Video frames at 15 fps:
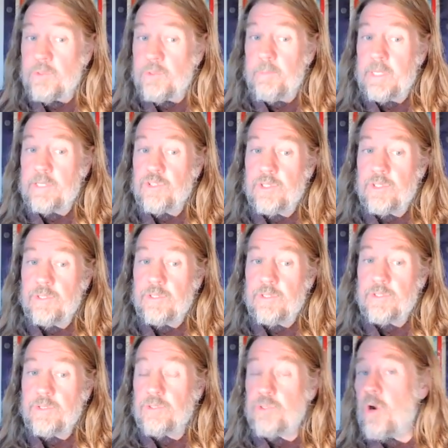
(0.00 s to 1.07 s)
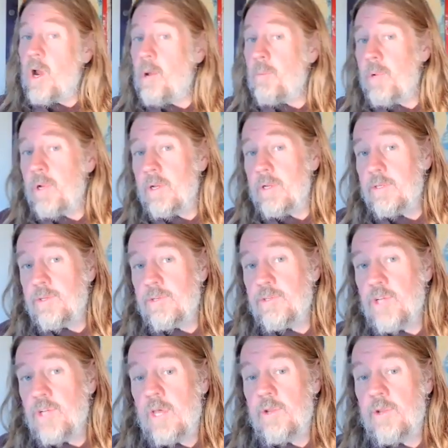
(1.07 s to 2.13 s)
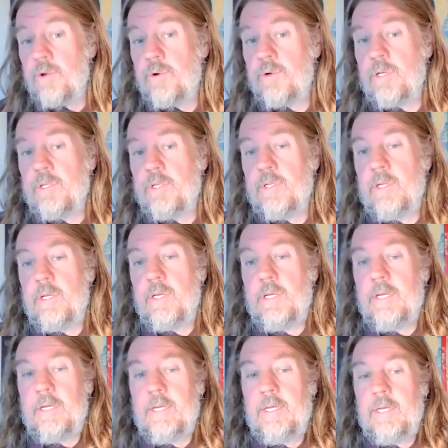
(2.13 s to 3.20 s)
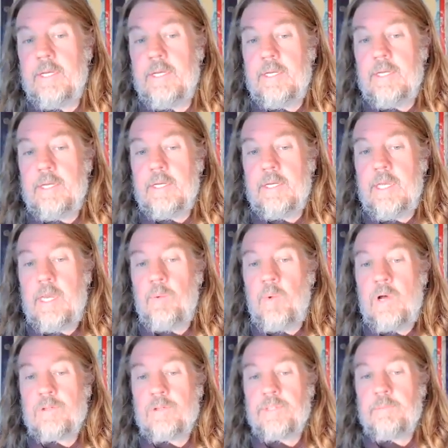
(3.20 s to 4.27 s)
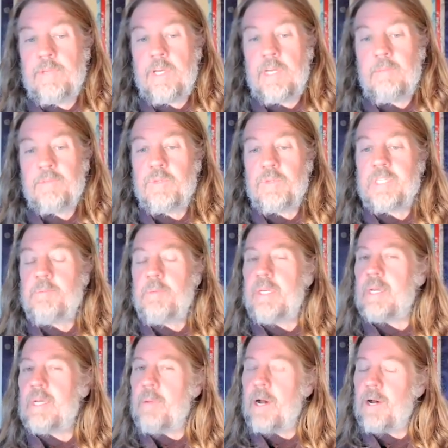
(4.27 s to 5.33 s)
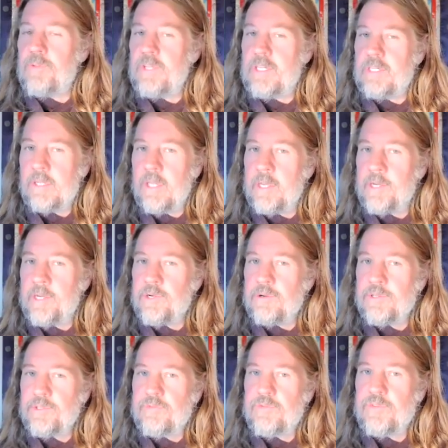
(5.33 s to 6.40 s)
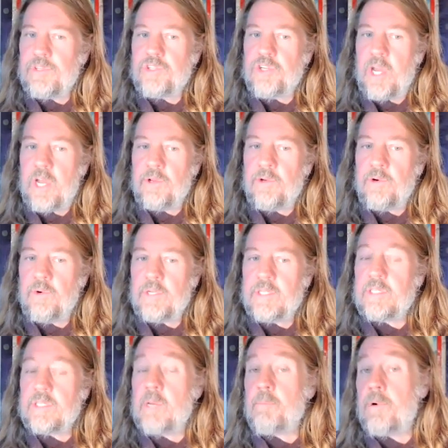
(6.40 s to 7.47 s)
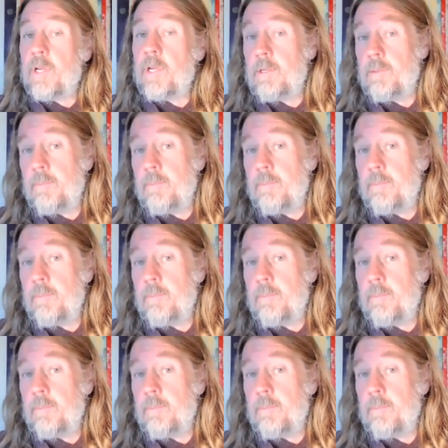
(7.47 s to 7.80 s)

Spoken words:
dimensions to trauma and to shadow. And while sometimes we speak about these layers of the shadow as separate,